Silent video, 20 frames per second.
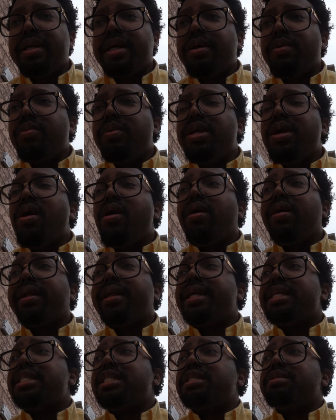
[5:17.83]
Like we all
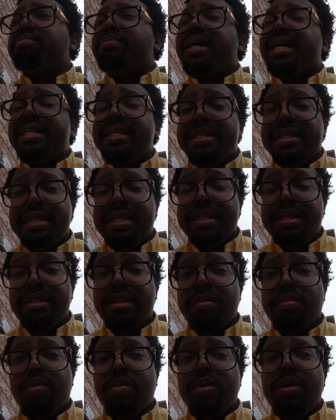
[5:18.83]
can spice things
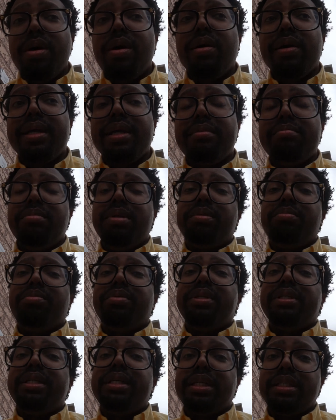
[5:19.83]
up, we all can be
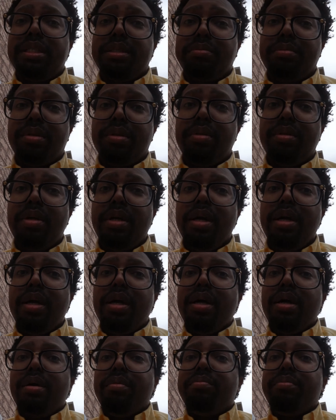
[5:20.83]
predictable,
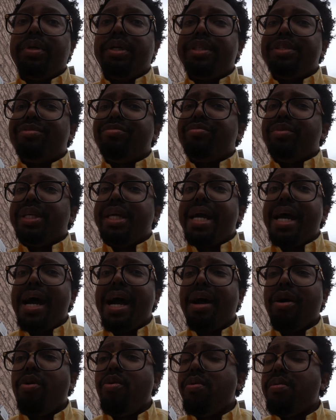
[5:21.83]
but
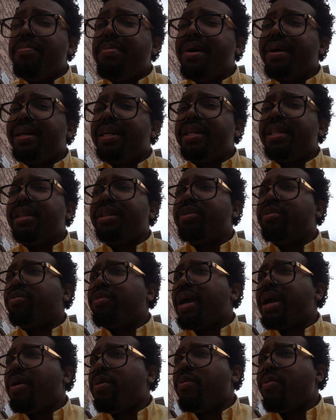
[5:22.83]
yeah, go about it in the
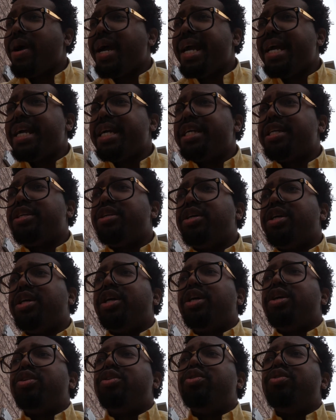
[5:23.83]
right way.
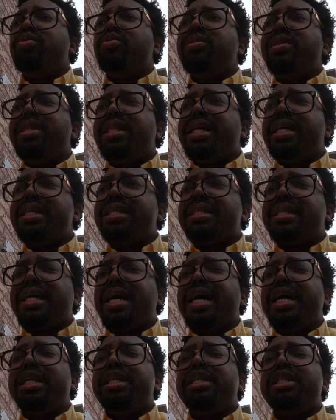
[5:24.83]
Do this,
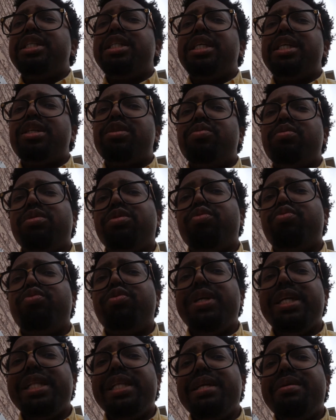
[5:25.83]
and this will
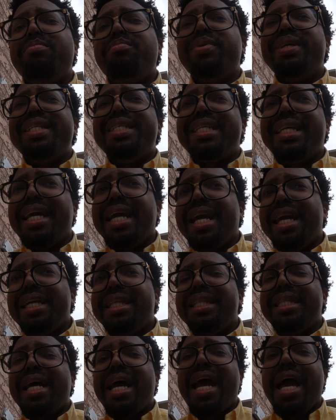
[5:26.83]
really
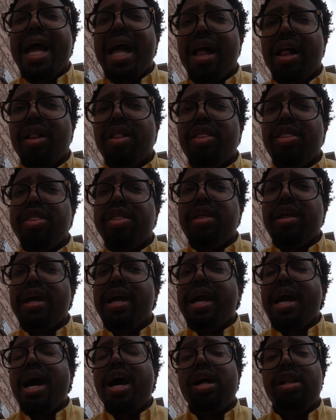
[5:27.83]
maintain the health
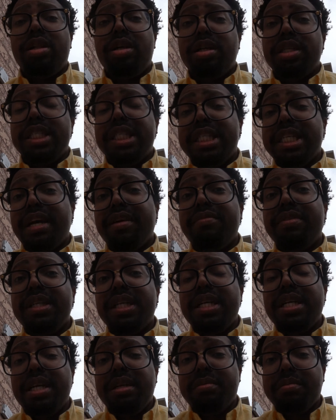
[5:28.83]
and
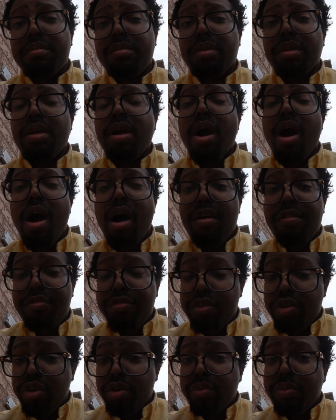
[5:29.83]
longevity of
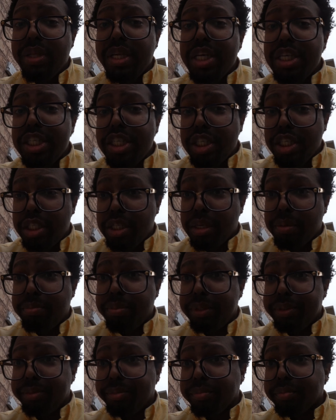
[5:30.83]
your relationship.